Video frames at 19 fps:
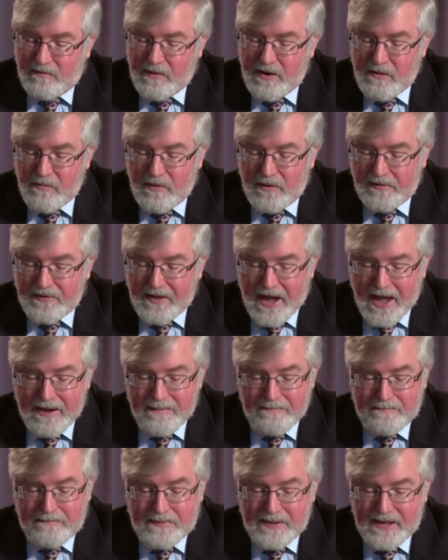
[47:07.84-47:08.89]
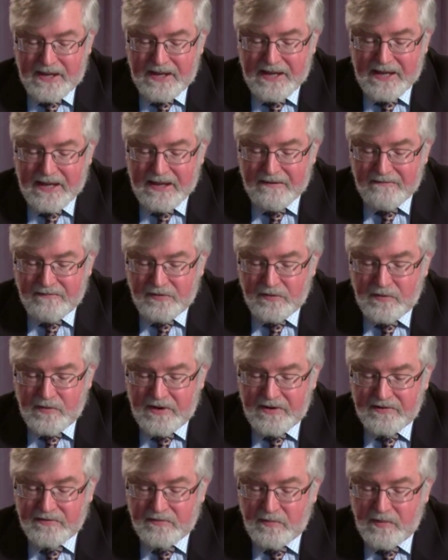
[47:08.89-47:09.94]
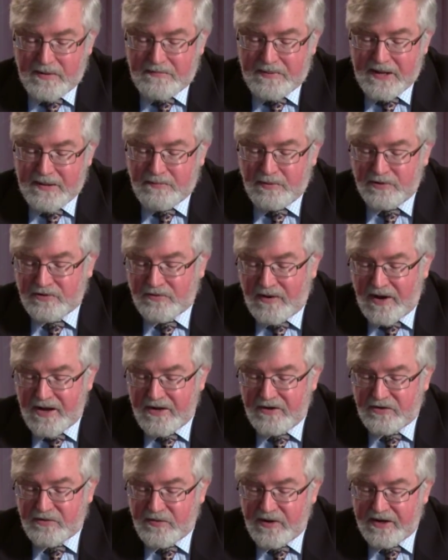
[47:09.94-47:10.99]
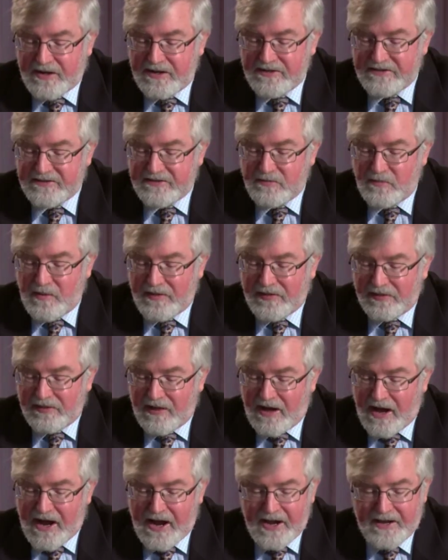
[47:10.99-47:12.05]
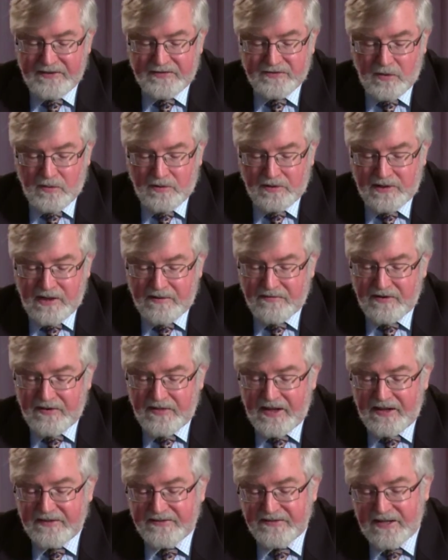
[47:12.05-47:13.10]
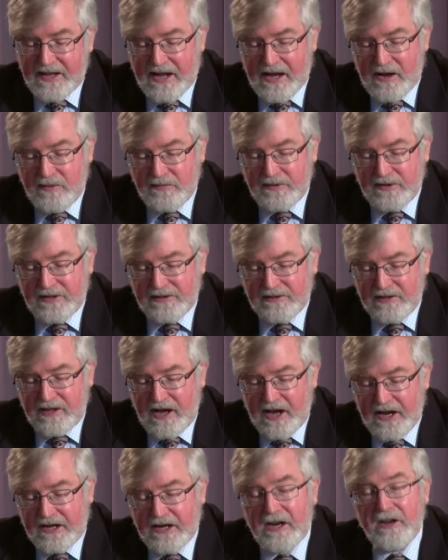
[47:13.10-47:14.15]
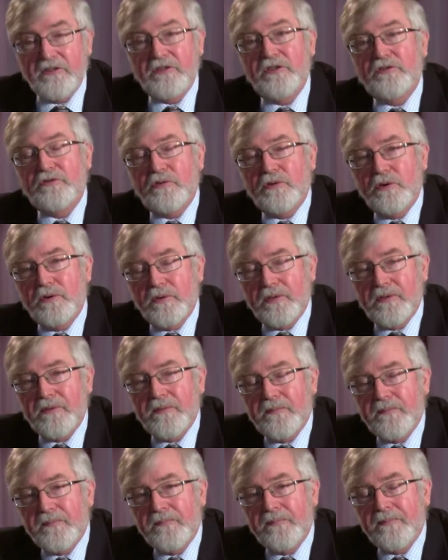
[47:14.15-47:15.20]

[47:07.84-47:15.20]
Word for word: We will not be influenced when people try to trick us with lies so clever they sound like the truth